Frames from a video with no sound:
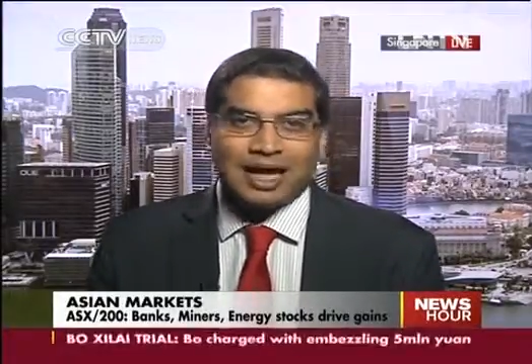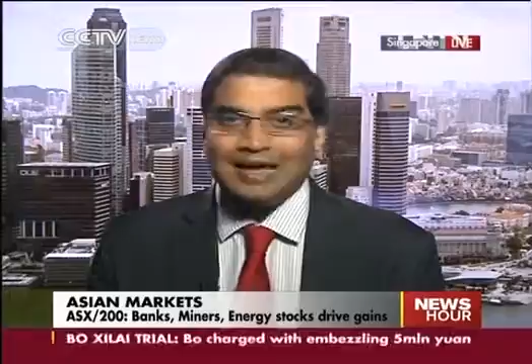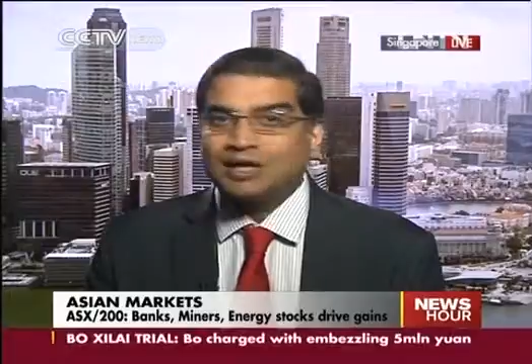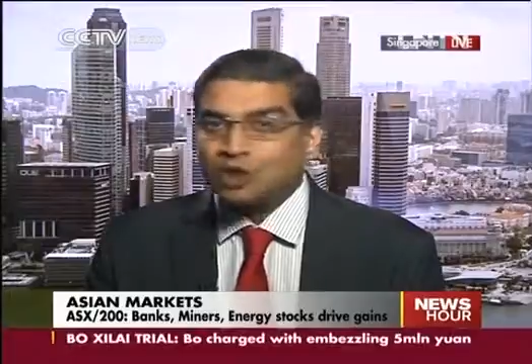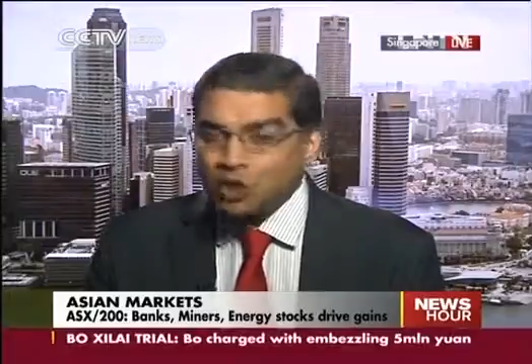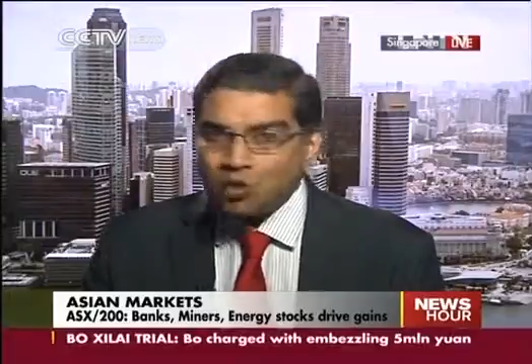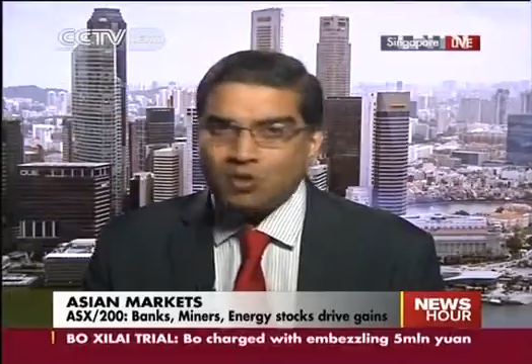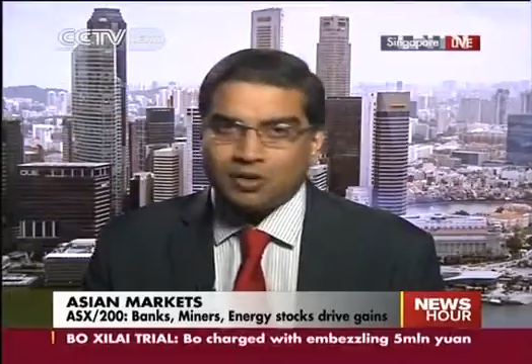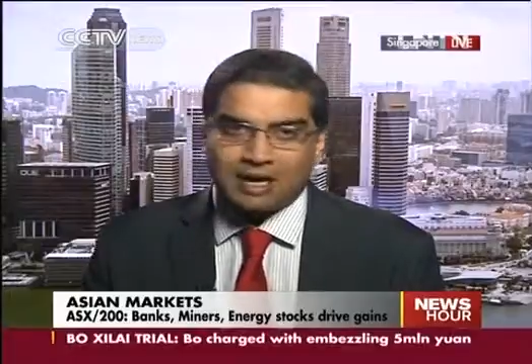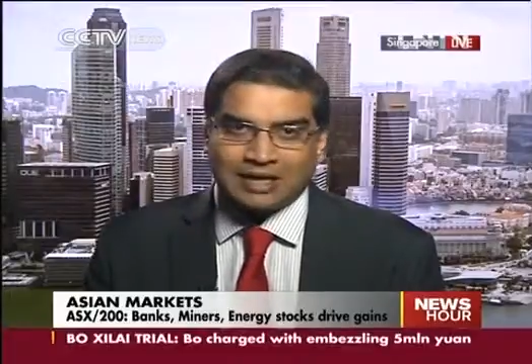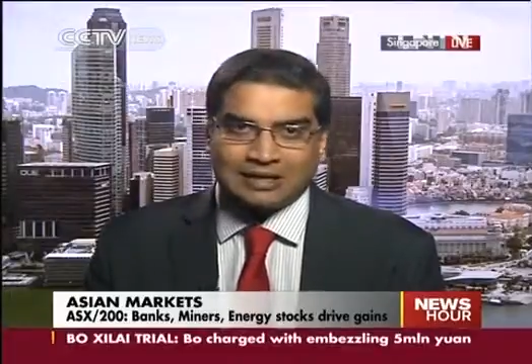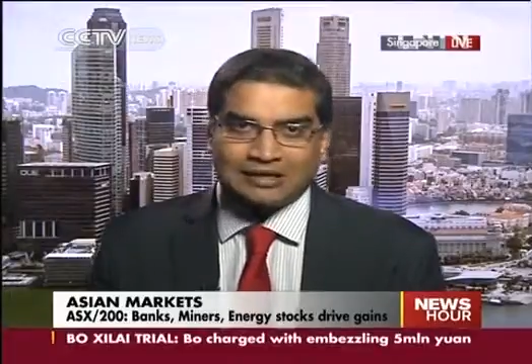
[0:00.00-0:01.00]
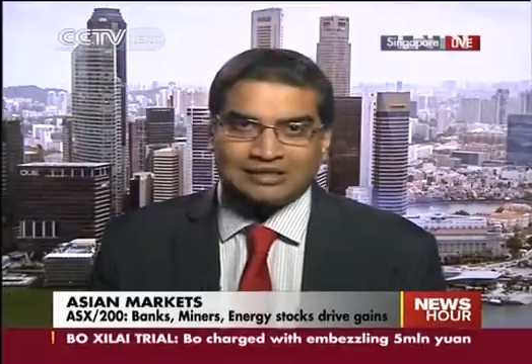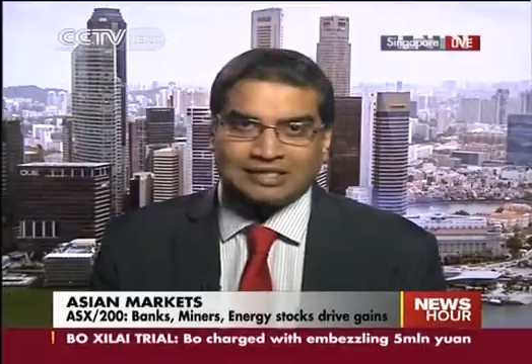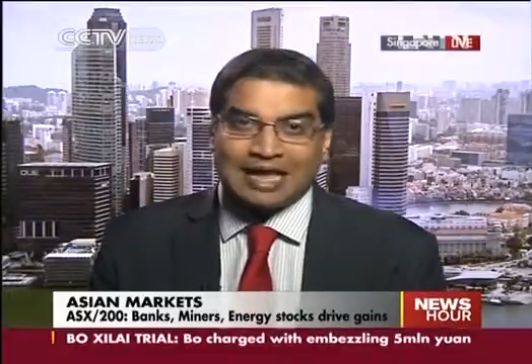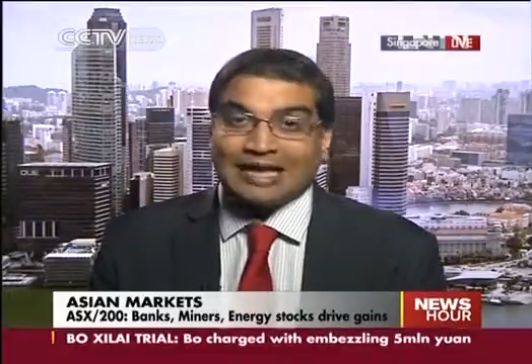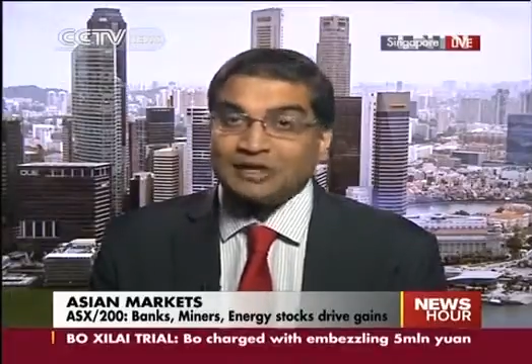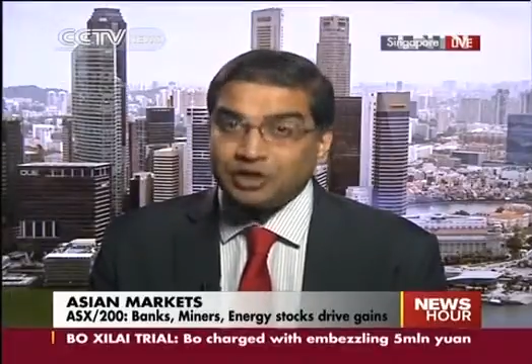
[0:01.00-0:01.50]
and gold miners
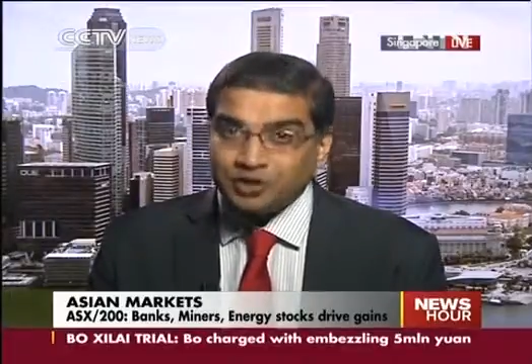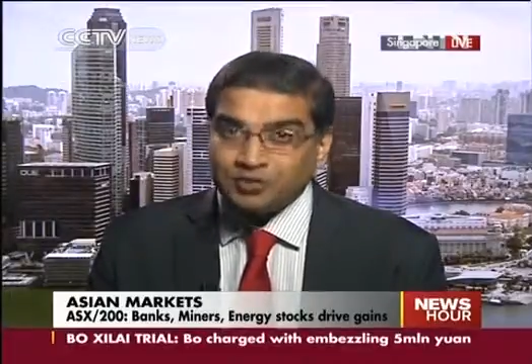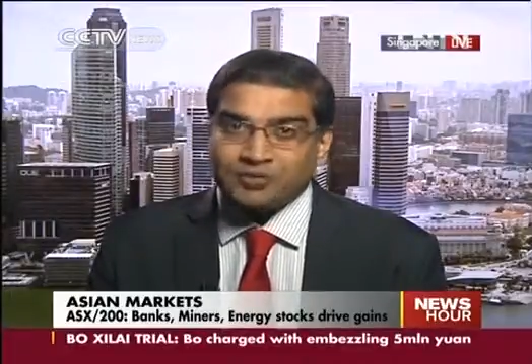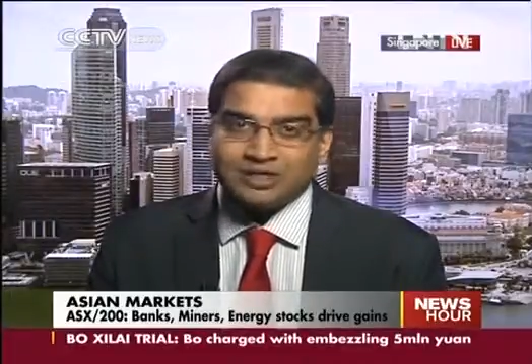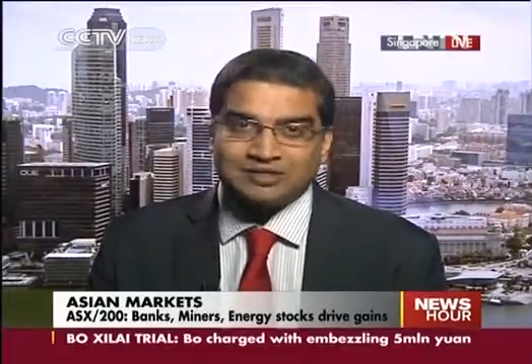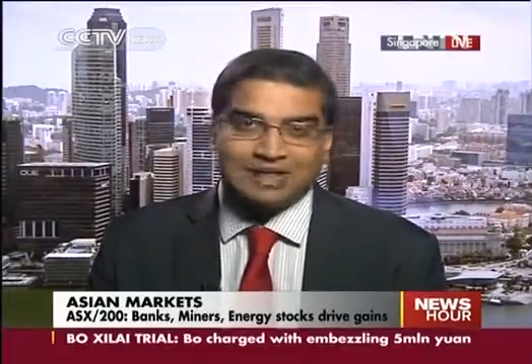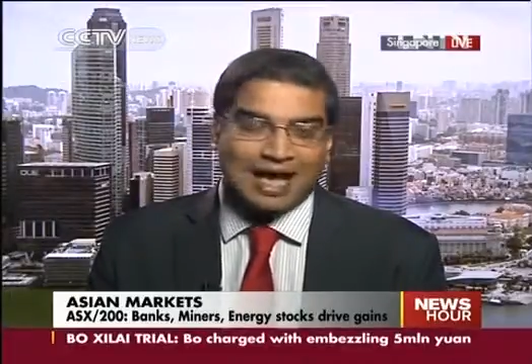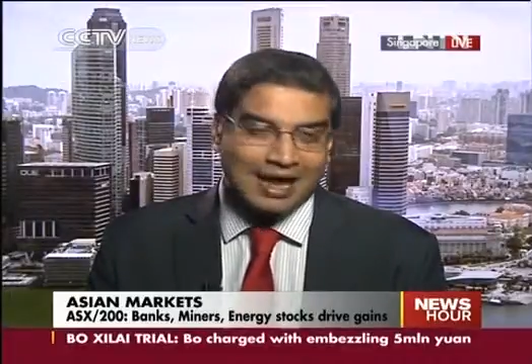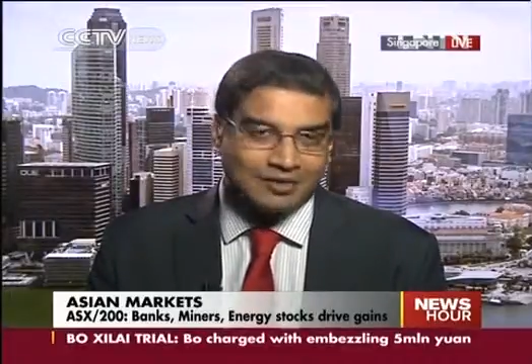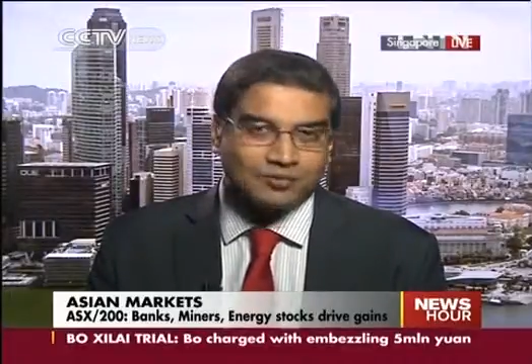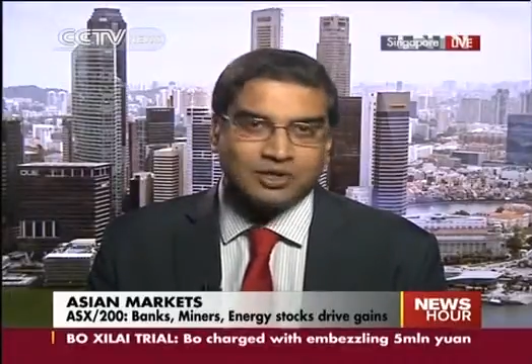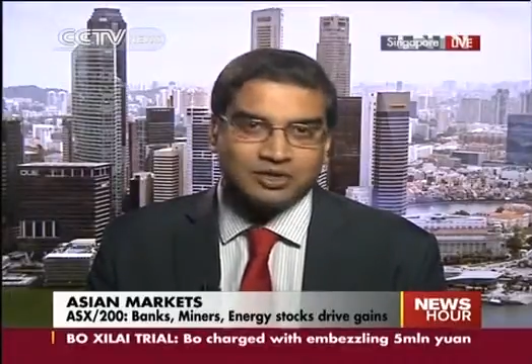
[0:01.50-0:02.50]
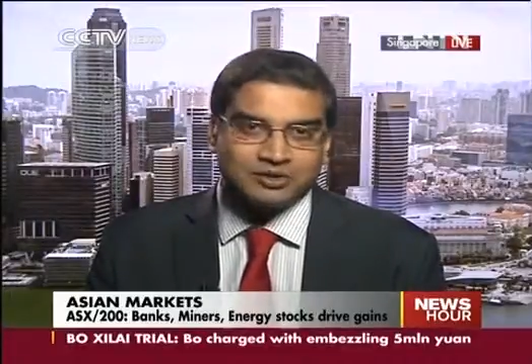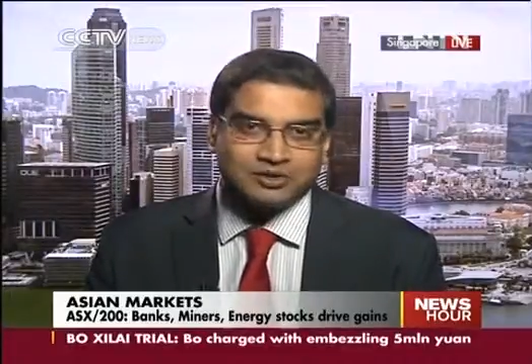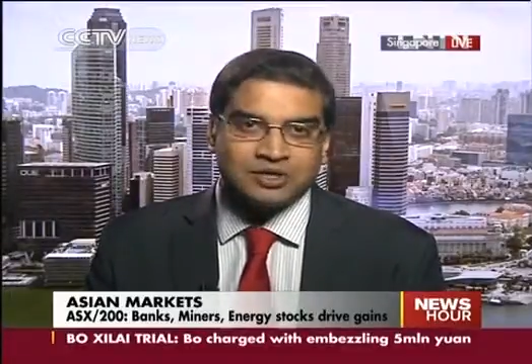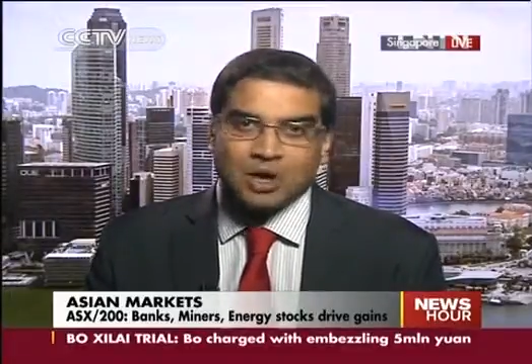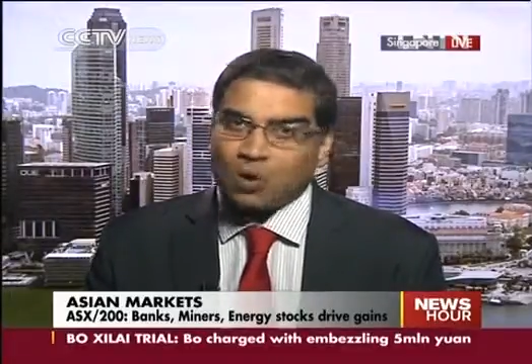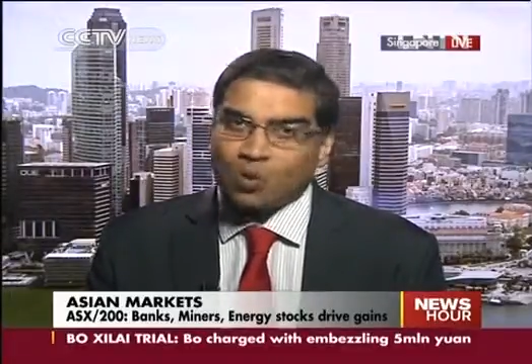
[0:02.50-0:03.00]
like Newcrest and Regis